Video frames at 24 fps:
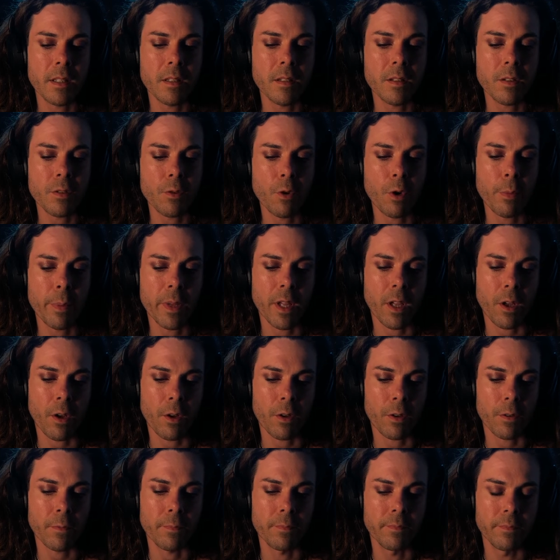
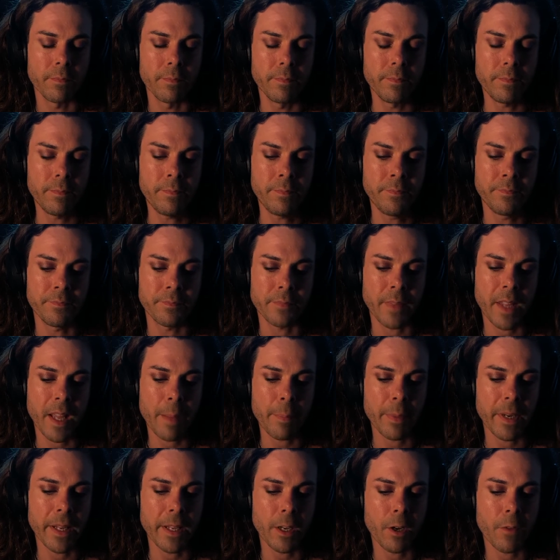Scorpio,
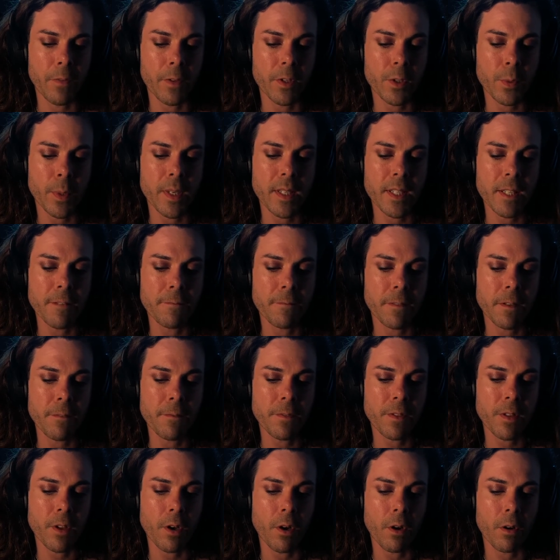happening on the
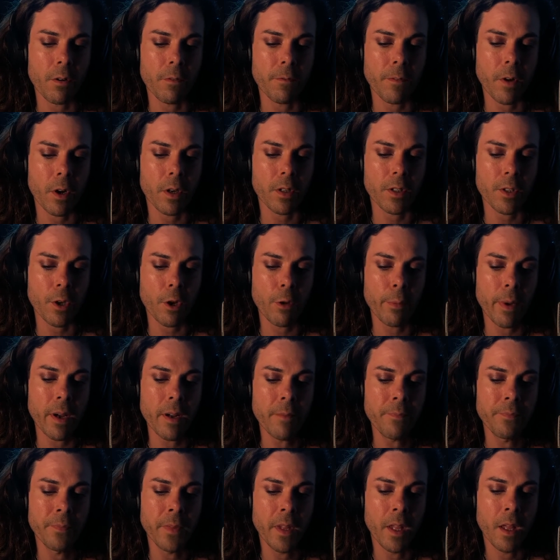25th of October
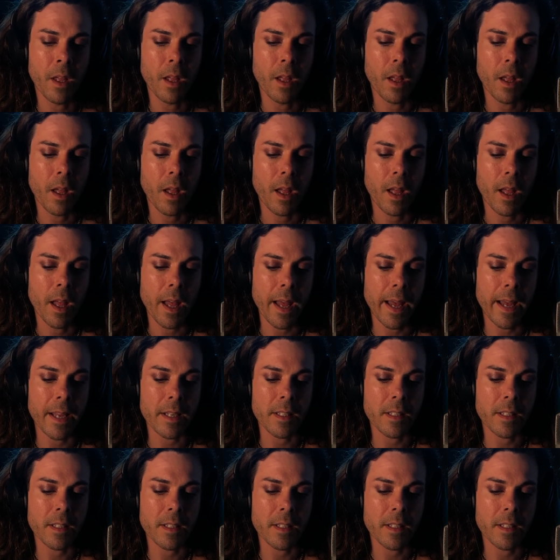at